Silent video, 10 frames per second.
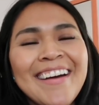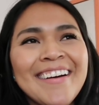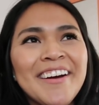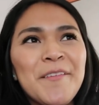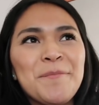
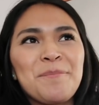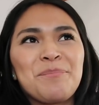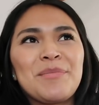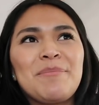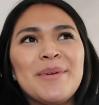um,
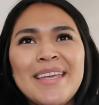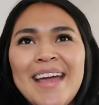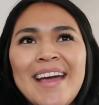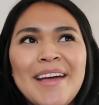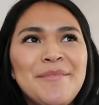but
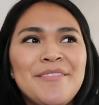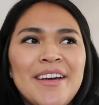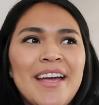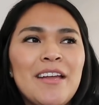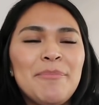yeah, I'm
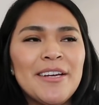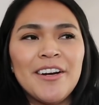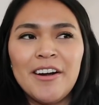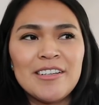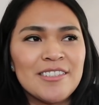fine. My
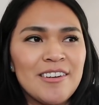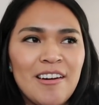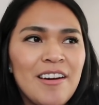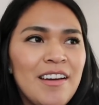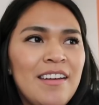car is
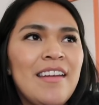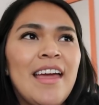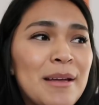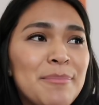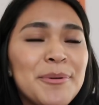gone.
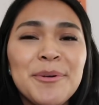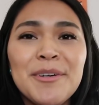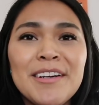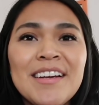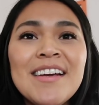I, my
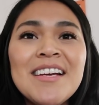poor